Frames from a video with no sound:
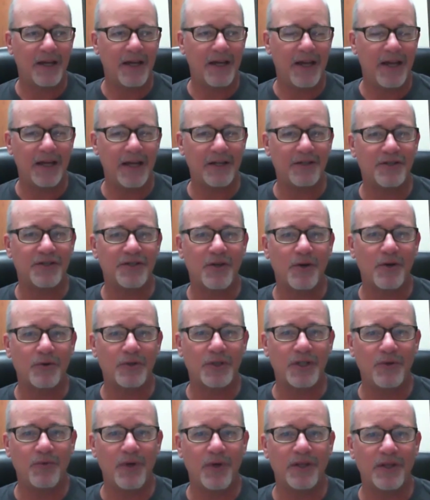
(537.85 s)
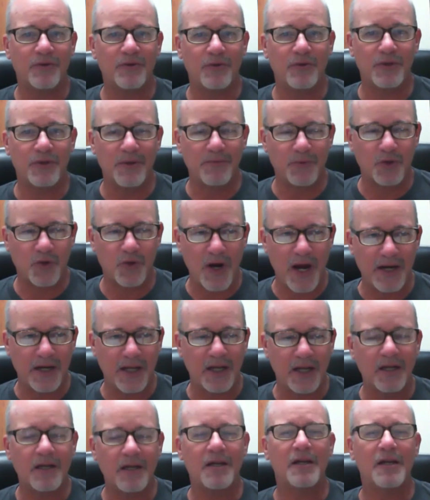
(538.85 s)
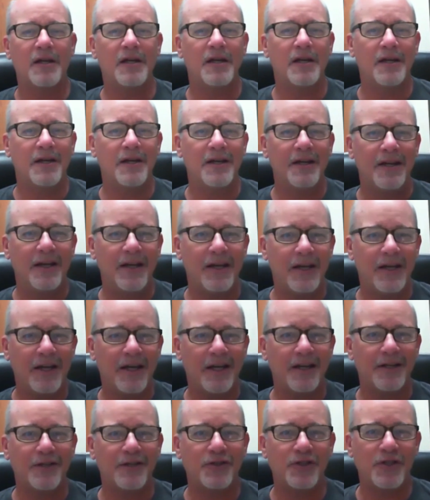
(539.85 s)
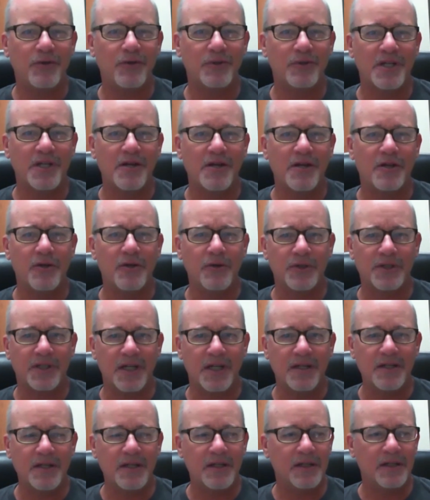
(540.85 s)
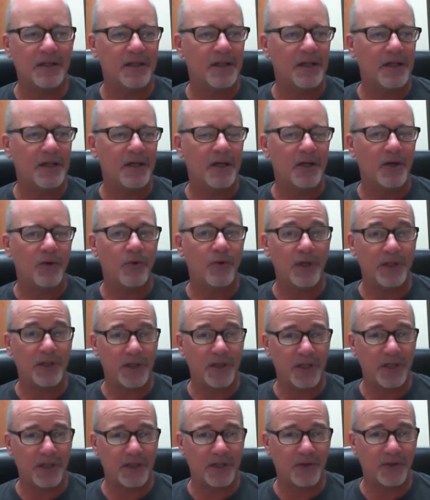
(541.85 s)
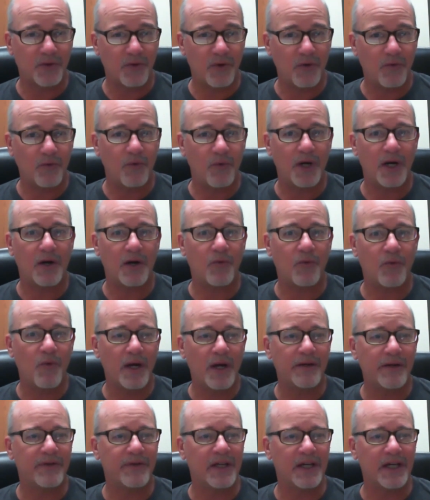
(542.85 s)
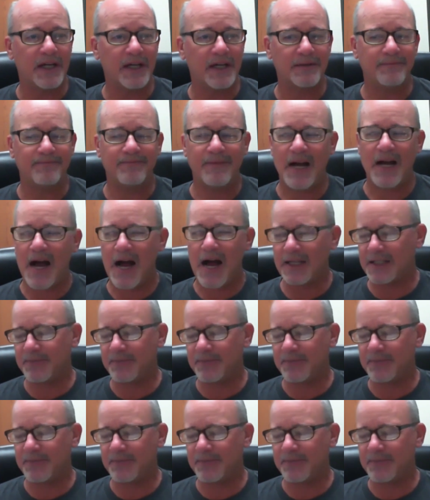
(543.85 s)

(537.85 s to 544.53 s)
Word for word: And so she went through some training, and she was in Houston, which is where one of the hot